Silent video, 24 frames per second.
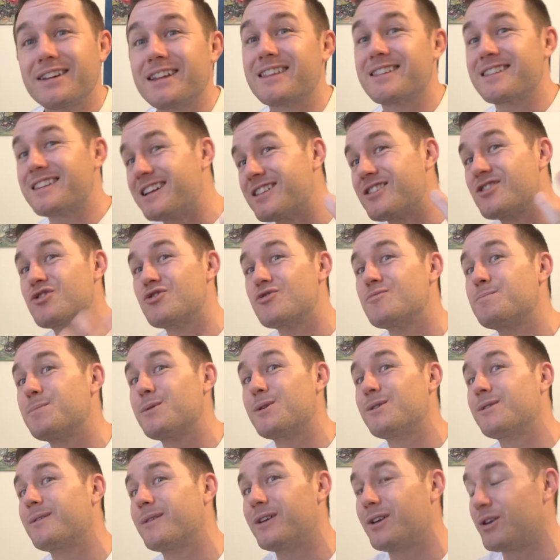It's not
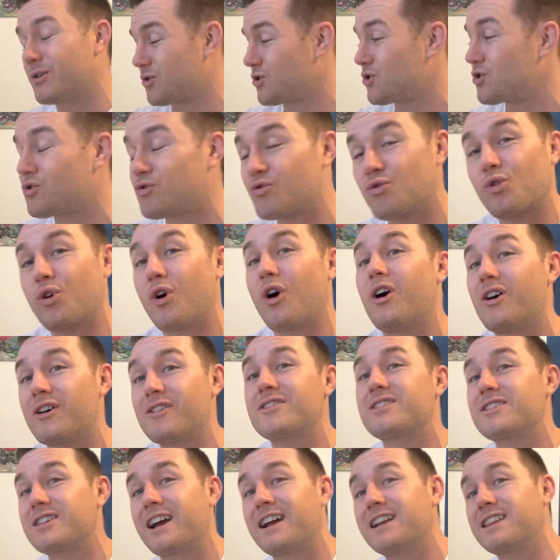super, strong
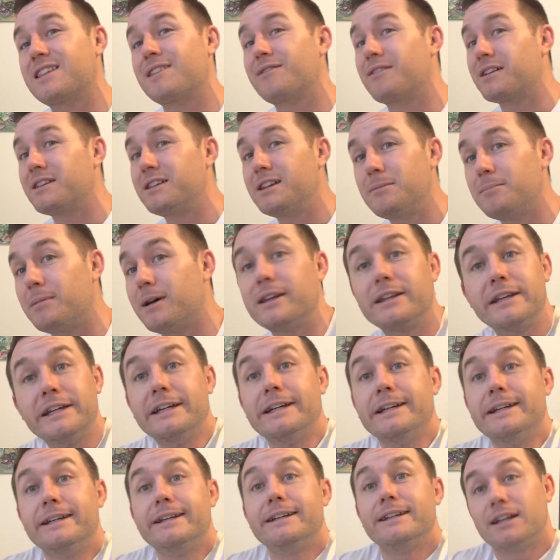scientifically, but
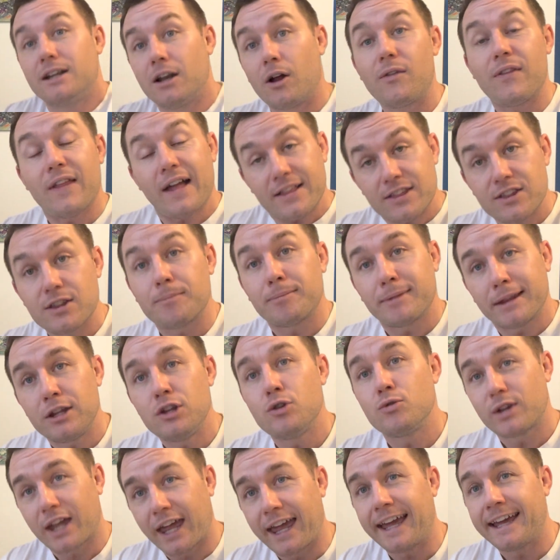that's something
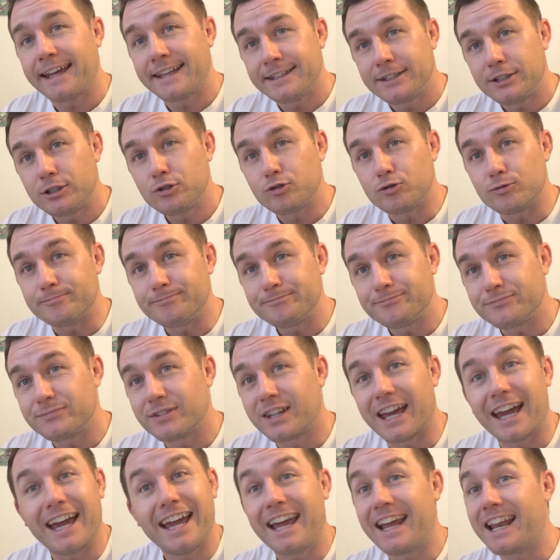you can do.
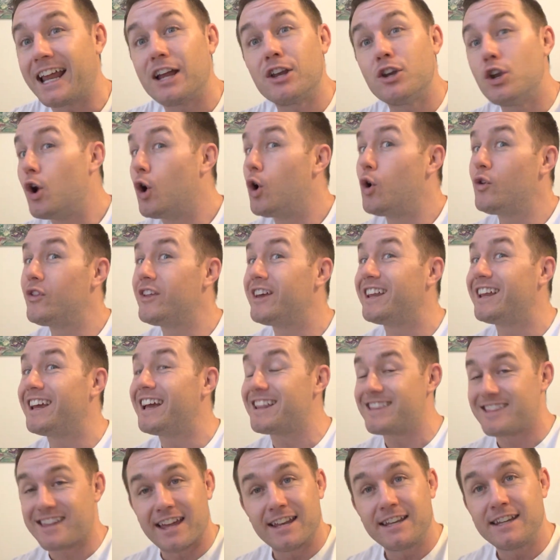Okay. And I know that
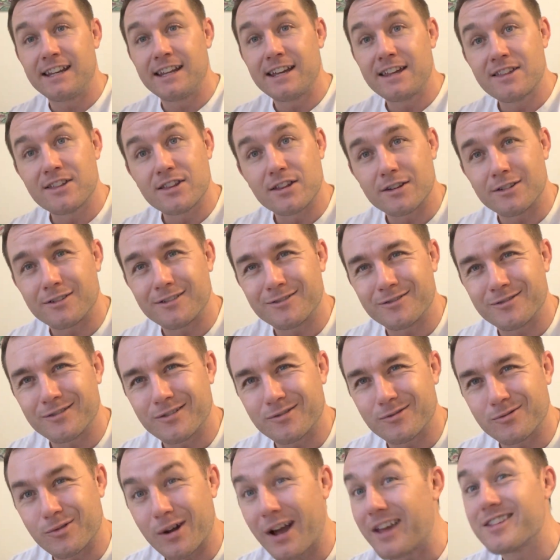attendings and
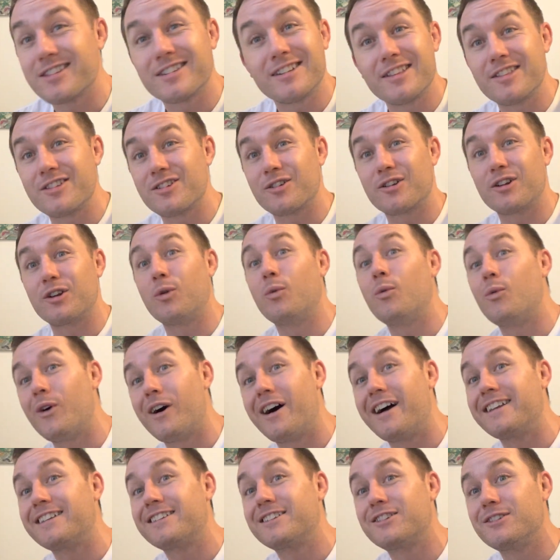residents are going to
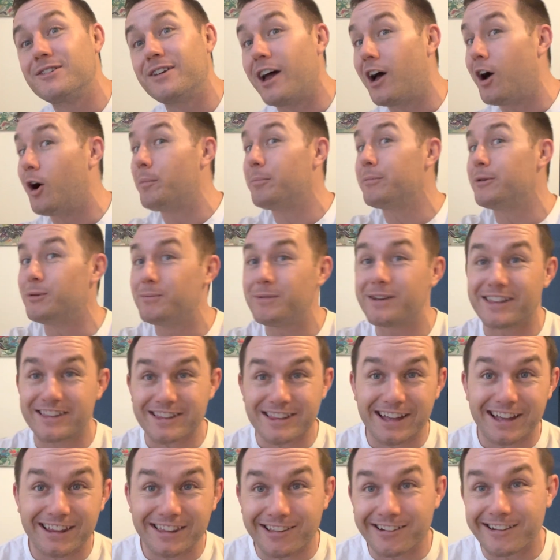want to help you because they
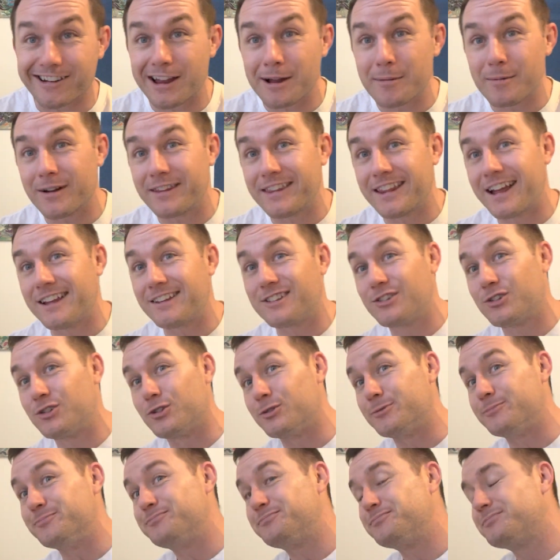get their name on that
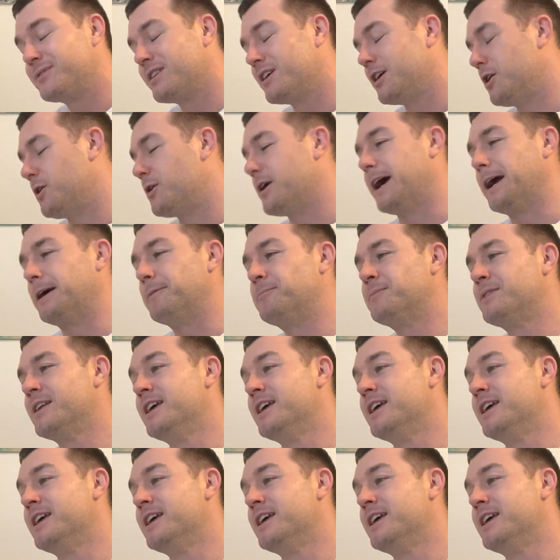too. Okay.